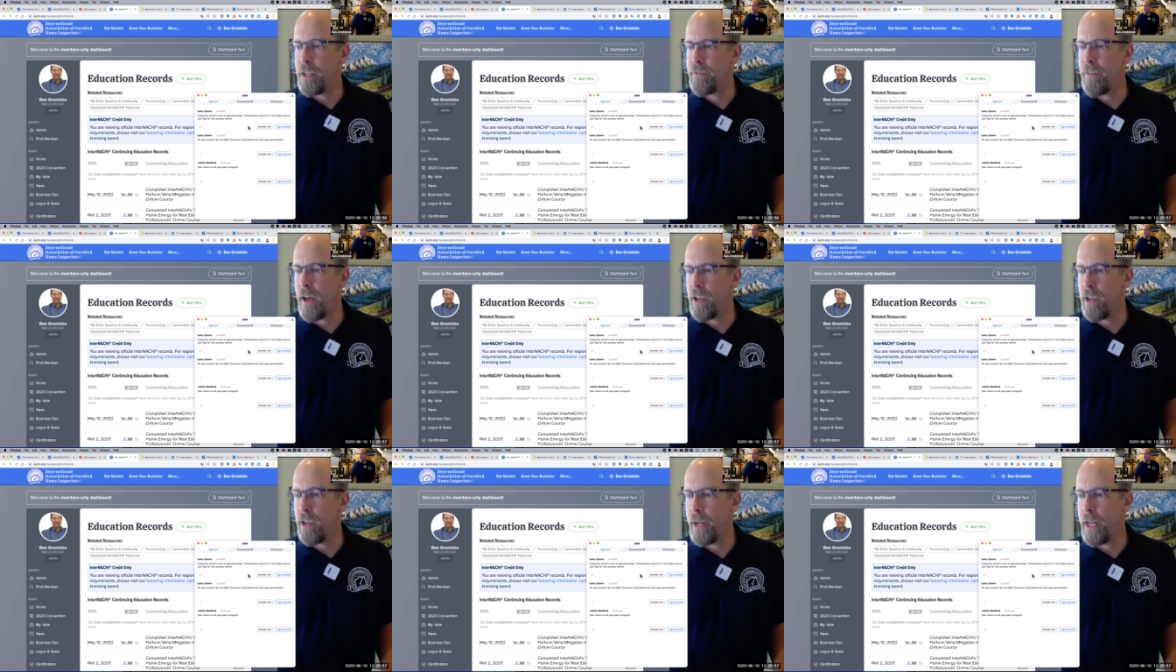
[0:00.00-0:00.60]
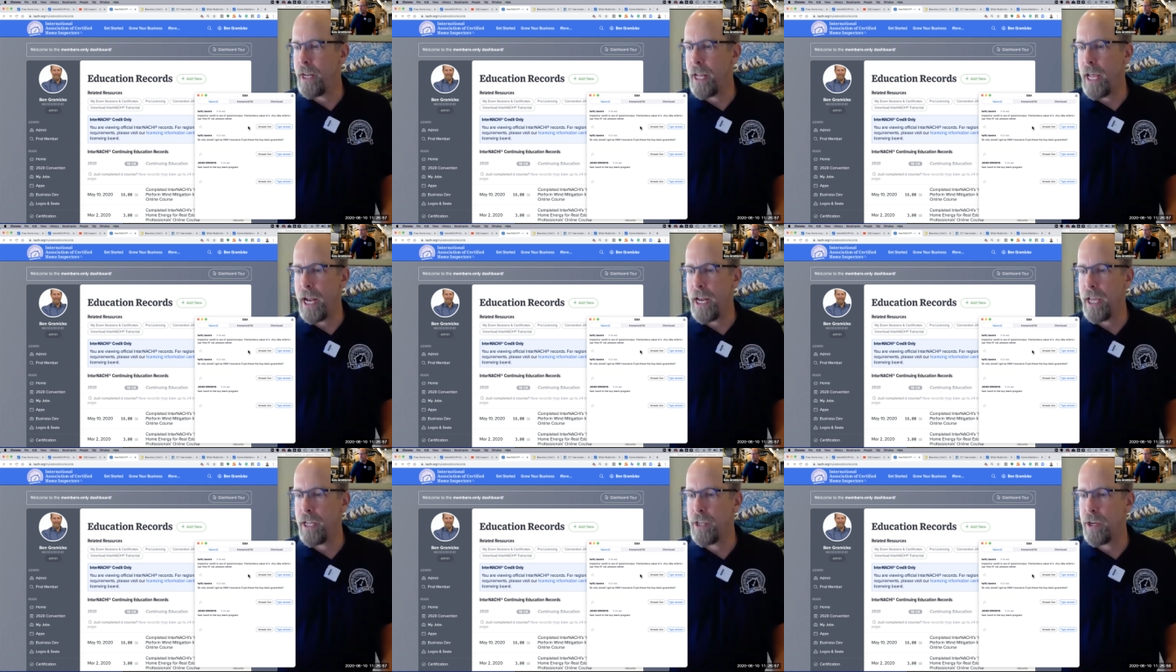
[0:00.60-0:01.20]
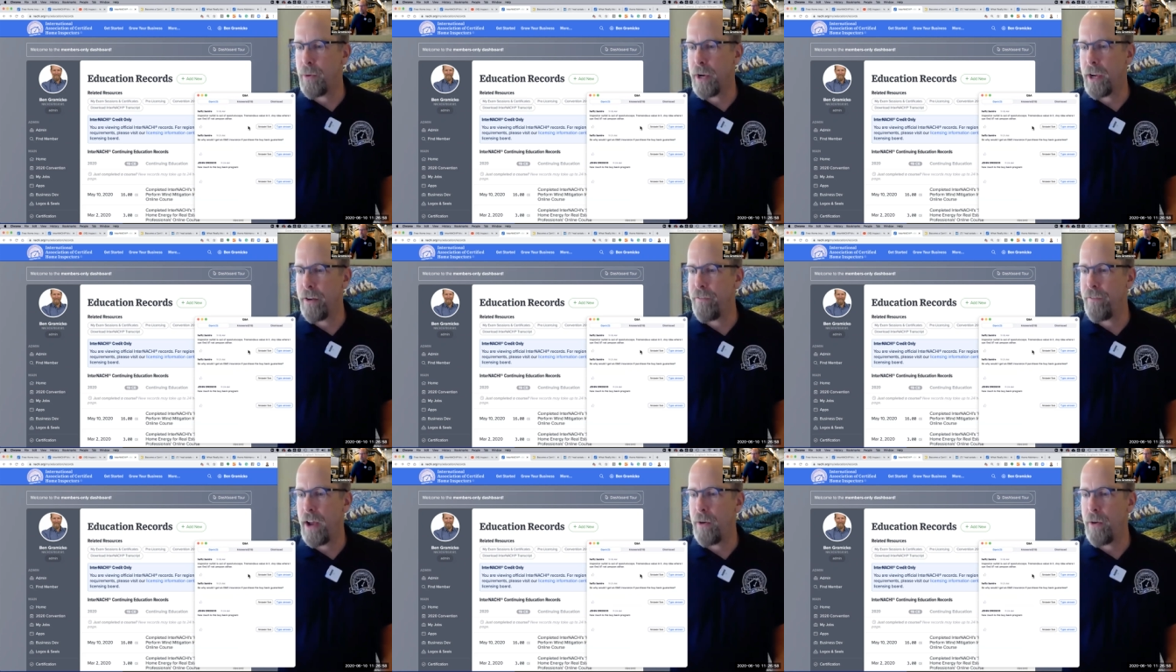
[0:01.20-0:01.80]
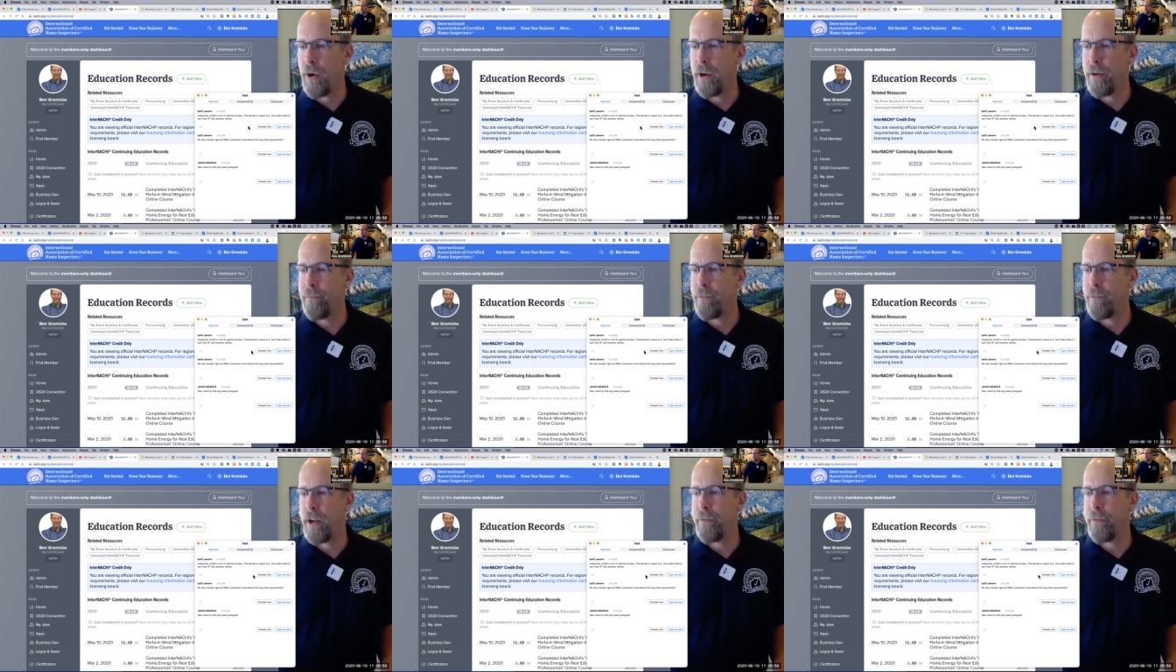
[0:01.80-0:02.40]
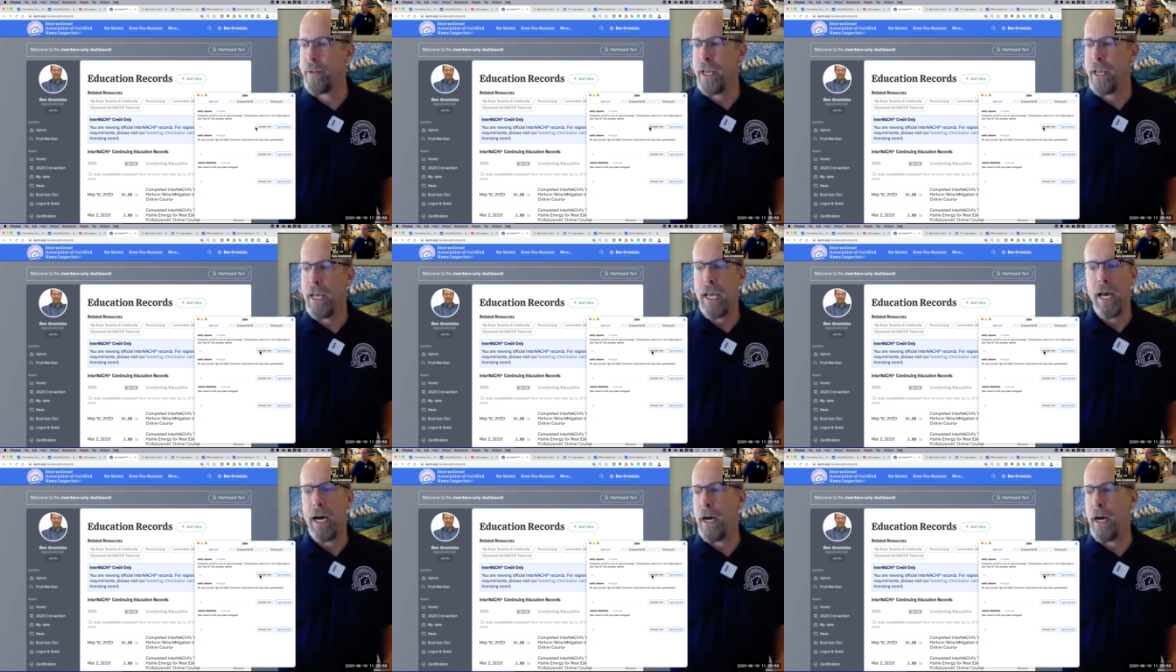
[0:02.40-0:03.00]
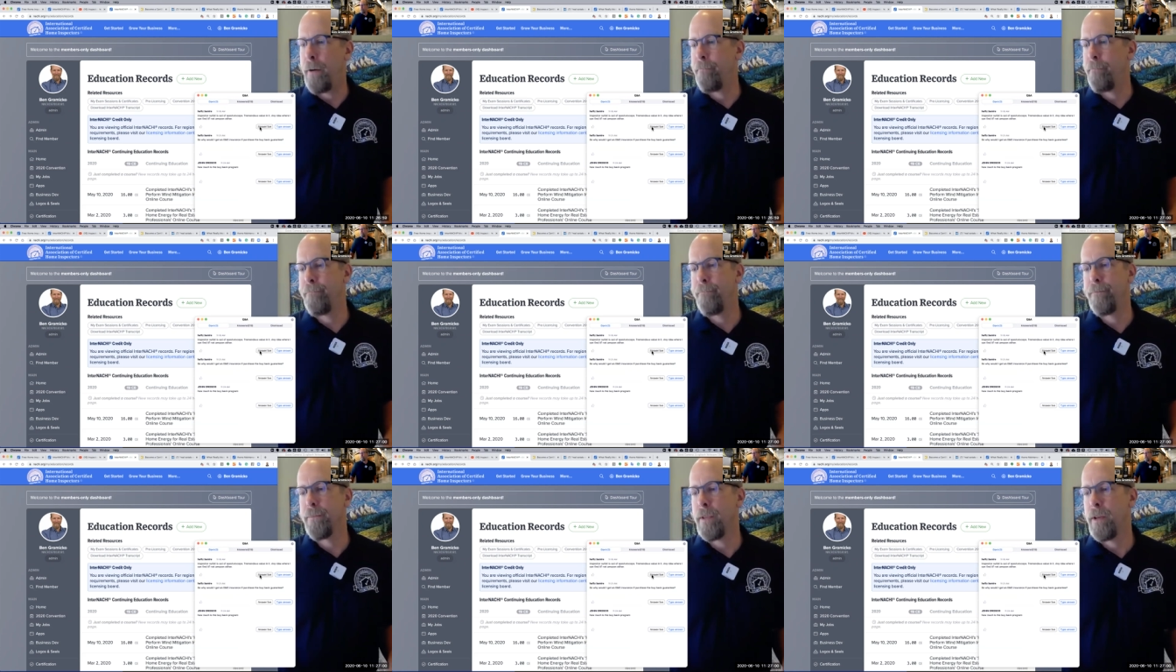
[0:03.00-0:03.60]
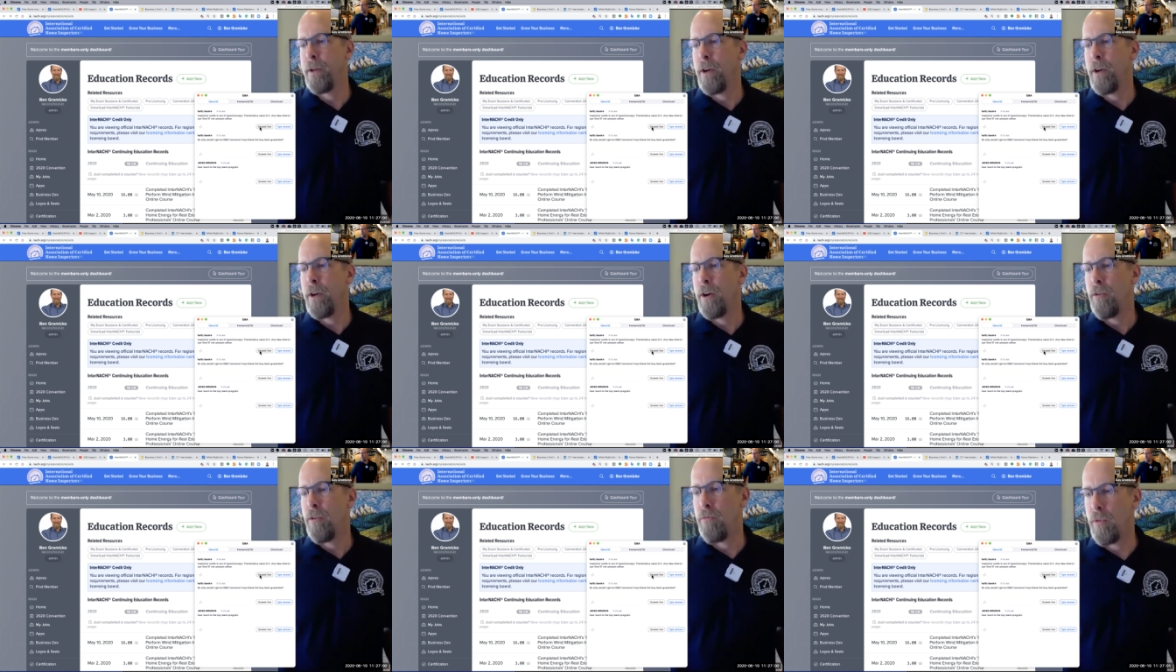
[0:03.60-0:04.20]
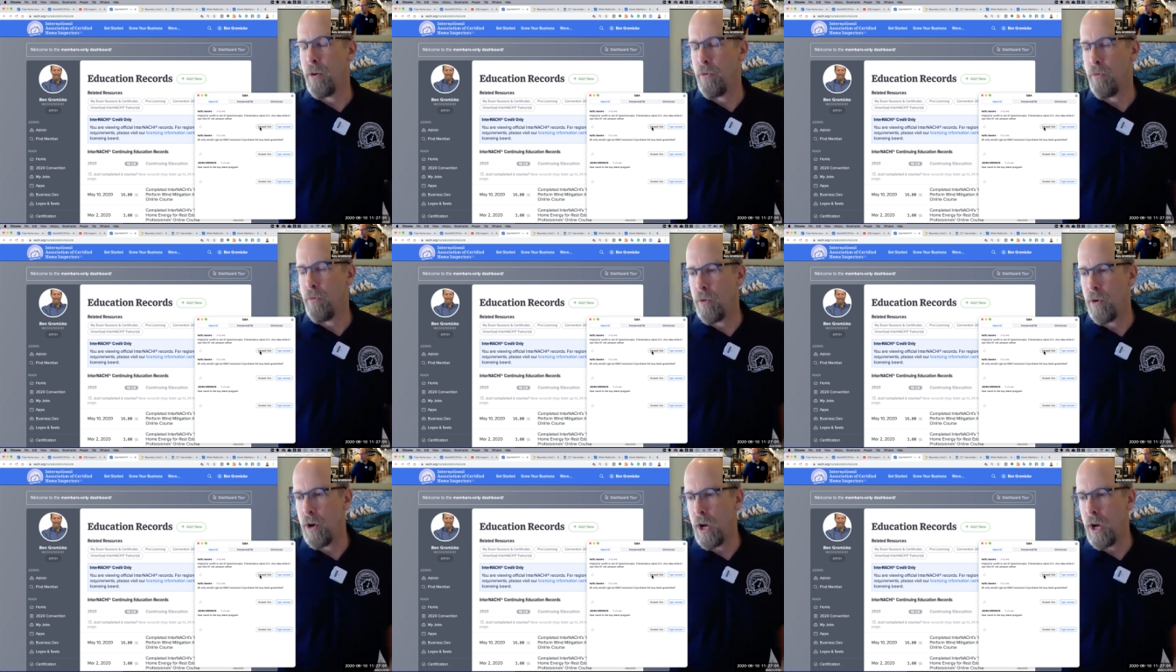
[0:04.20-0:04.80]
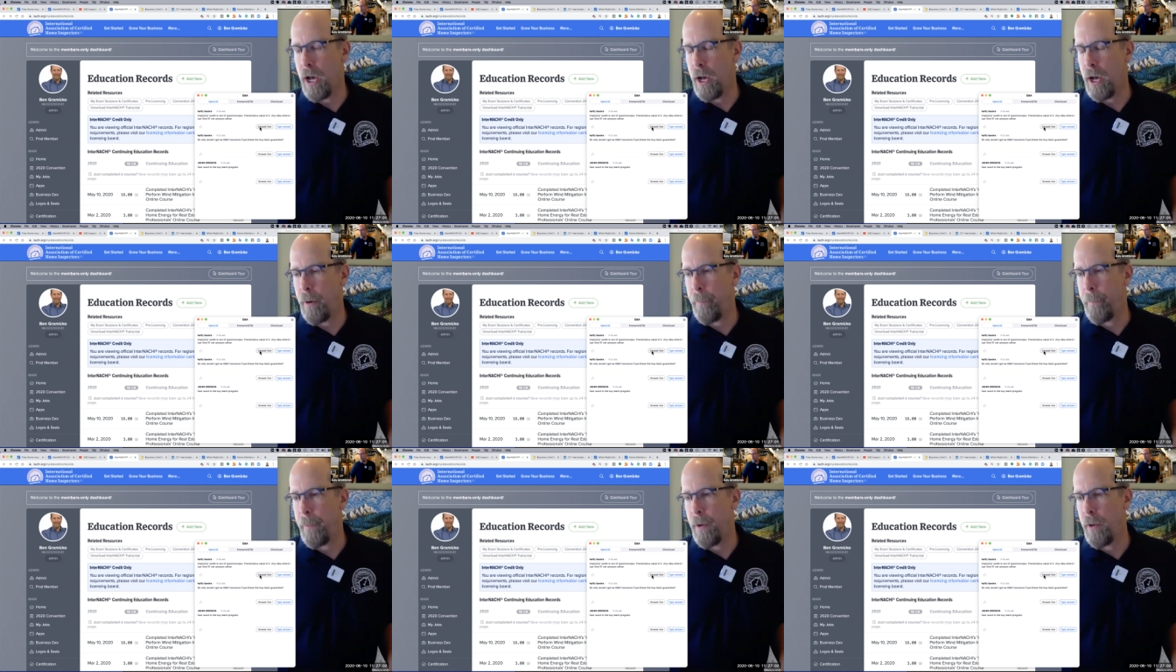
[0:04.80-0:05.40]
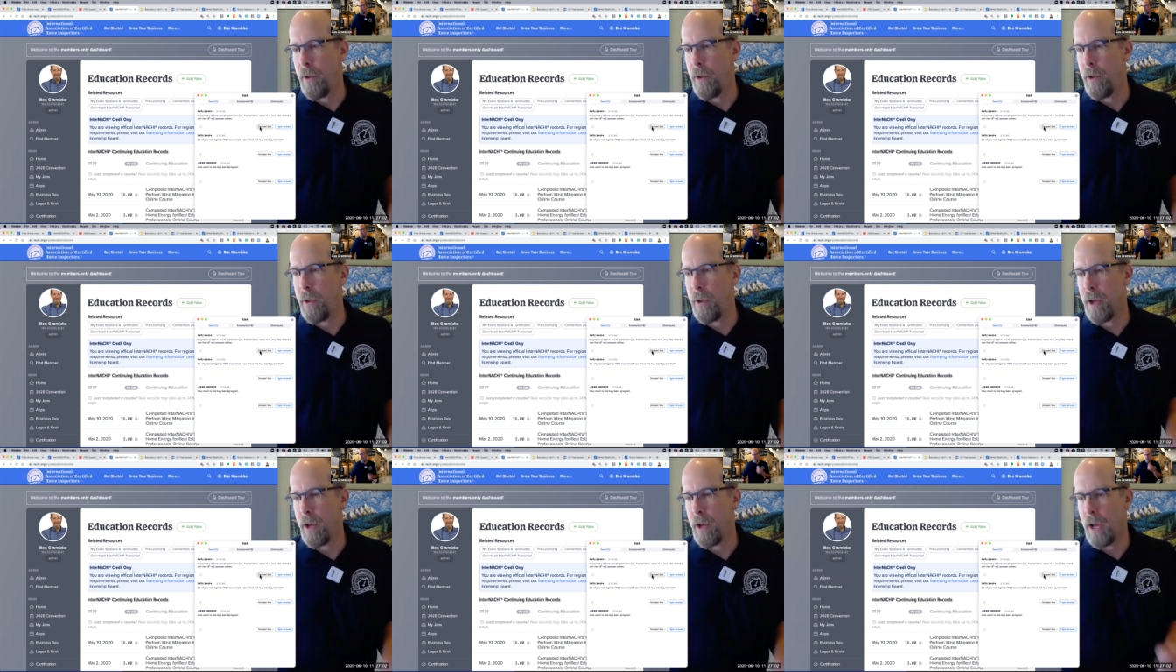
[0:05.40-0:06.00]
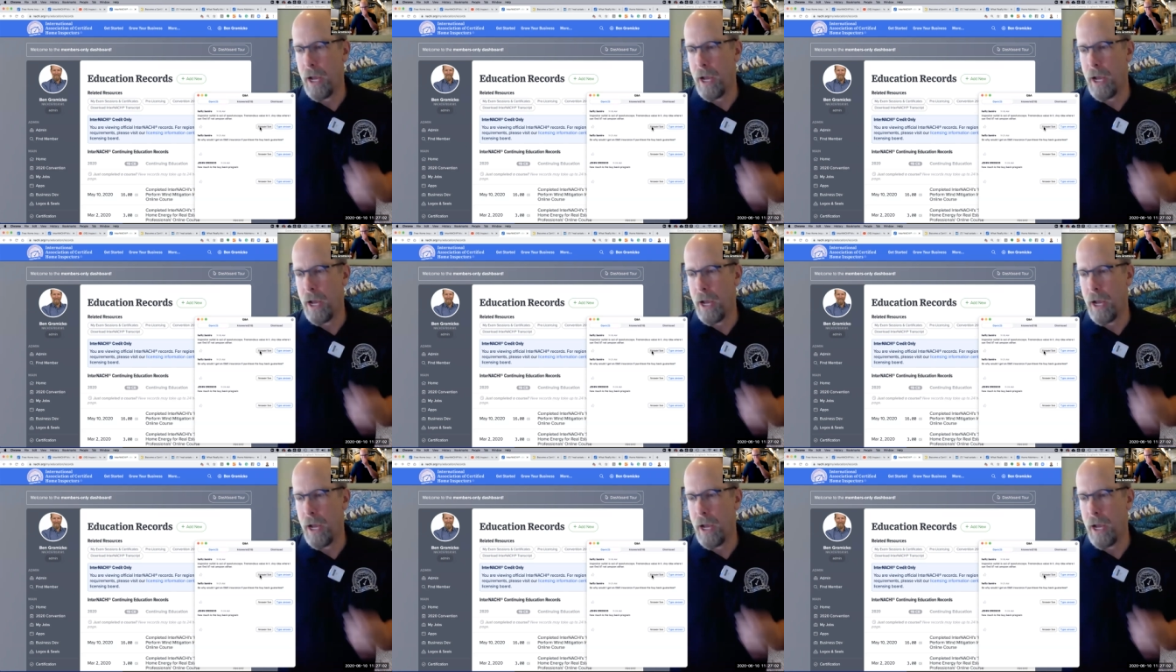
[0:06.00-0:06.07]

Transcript: value in it. Any idea where I can find one? Not even. Um, um, I don't